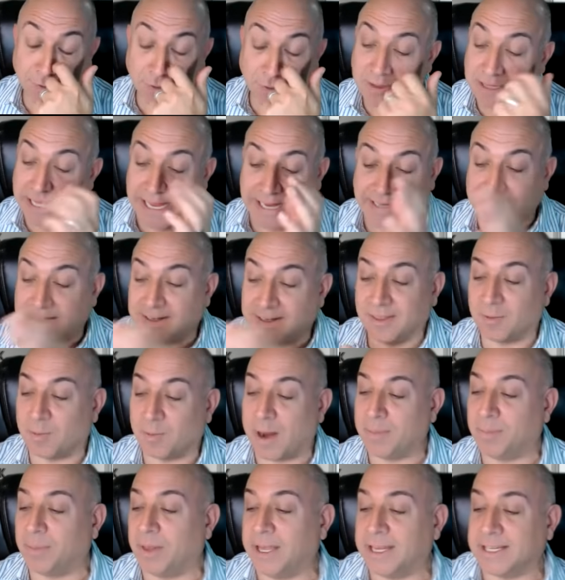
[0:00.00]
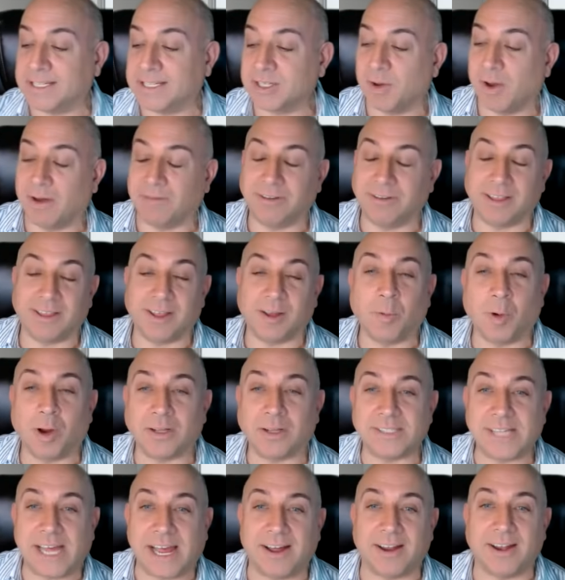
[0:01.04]
Uh, you landed in the right place. So
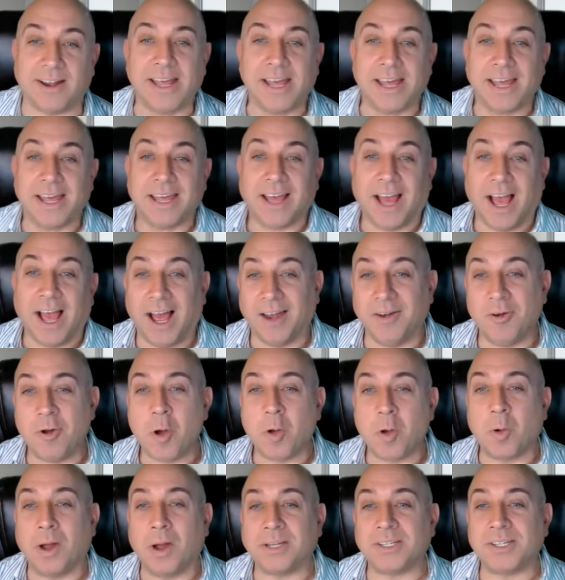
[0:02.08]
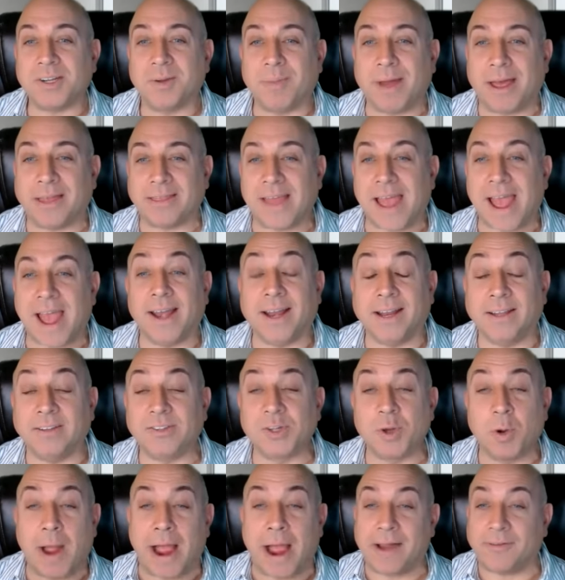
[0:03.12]
everything worked out. Uh, no question about
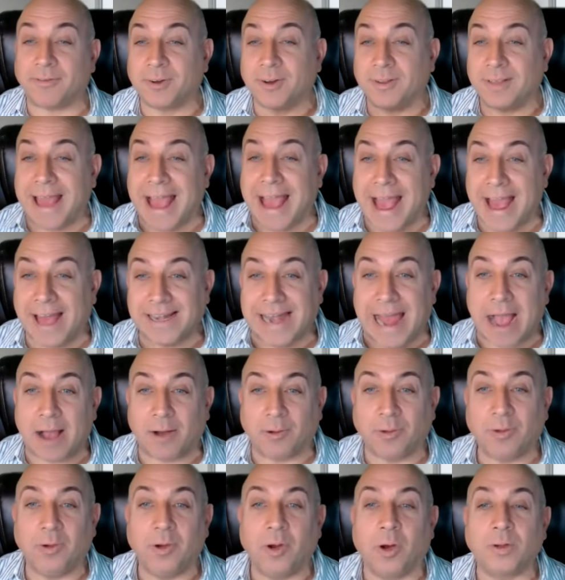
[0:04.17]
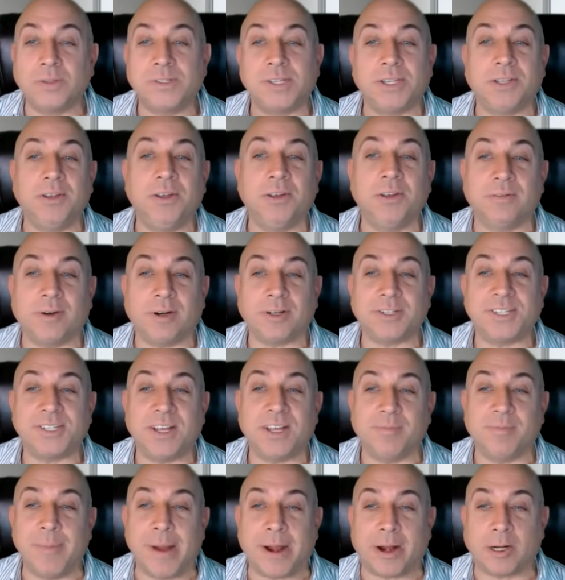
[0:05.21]
that. And so after that, now you go to the
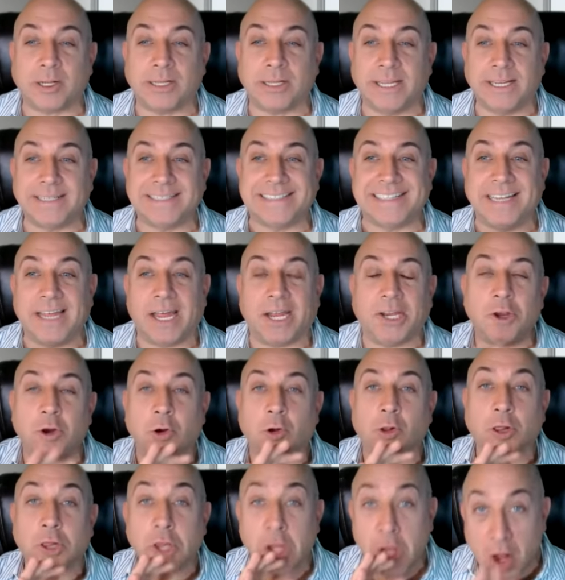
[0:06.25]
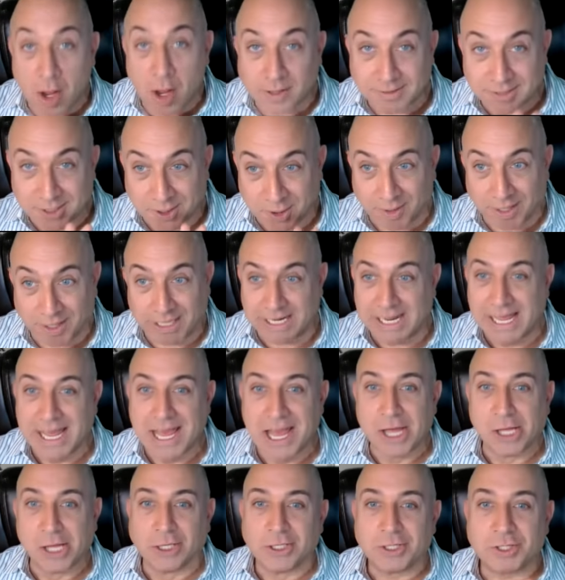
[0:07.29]
University of Maryland to get your law
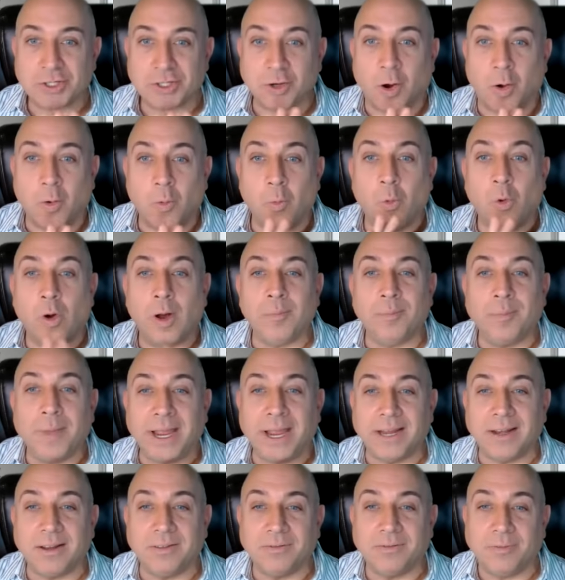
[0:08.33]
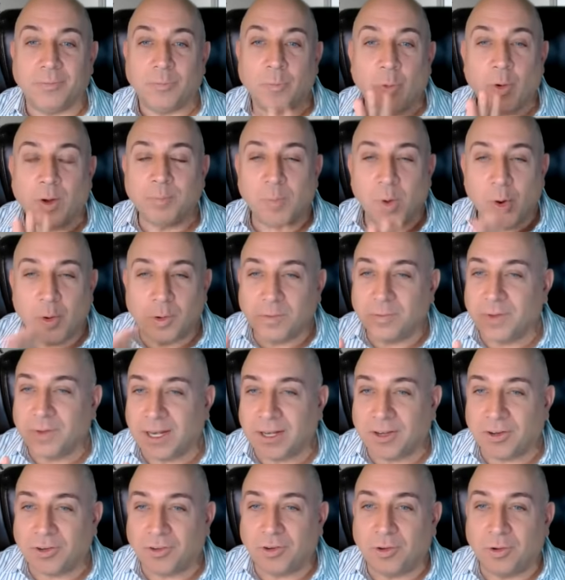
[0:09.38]
degree. So what made it, what
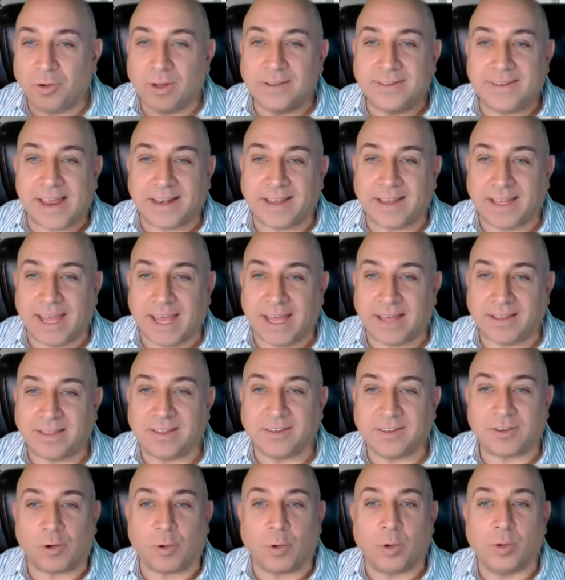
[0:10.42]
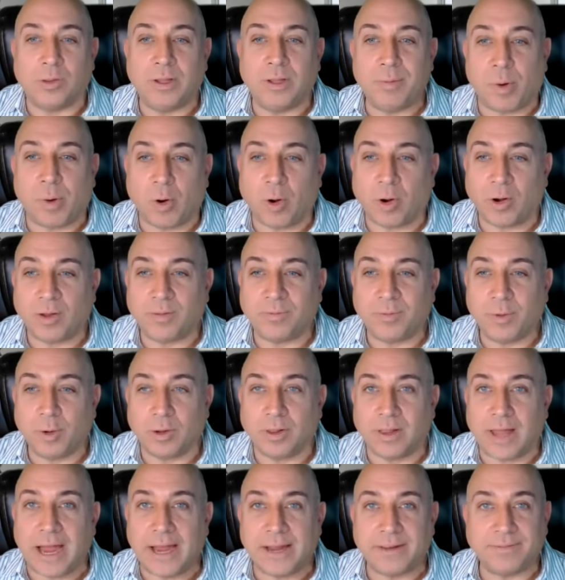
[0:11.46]
motivated you to dedicate this early part
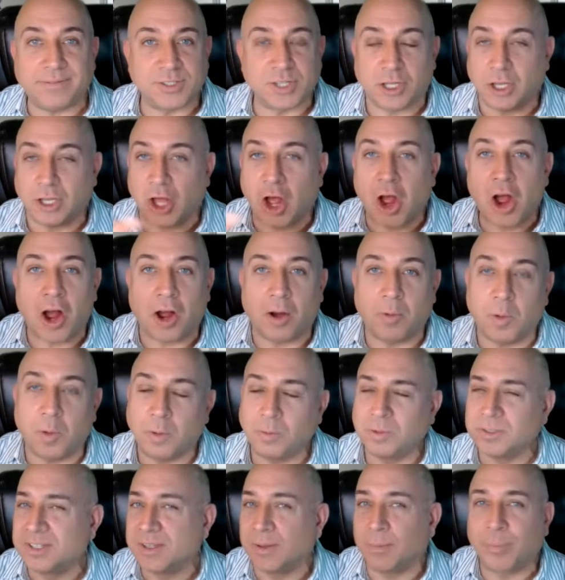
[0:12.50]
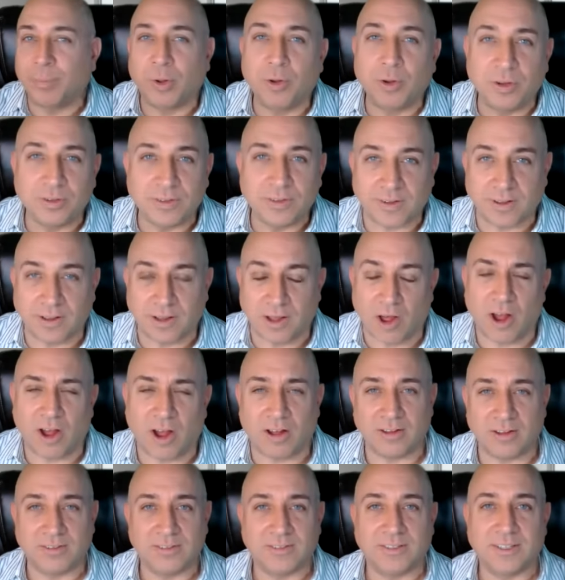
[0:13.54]
of your life to law? What was the pull to
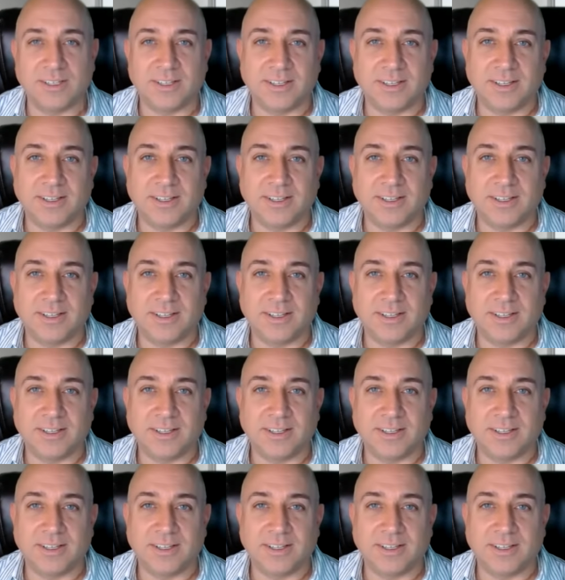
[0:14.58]
law?